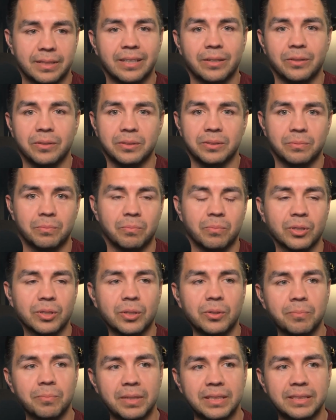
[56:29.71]
I always
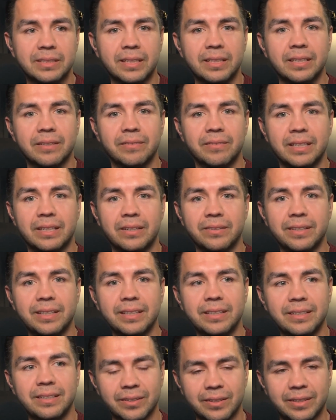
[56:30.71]
work out with my son every now and
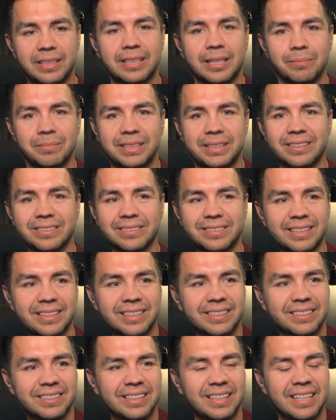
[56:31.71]
then, or he comes
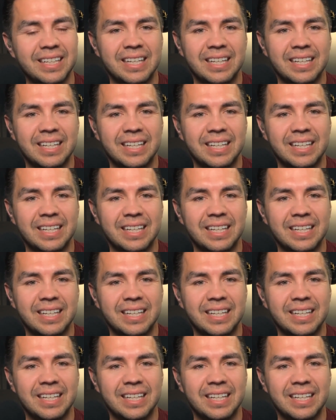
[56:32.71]
downstairs, and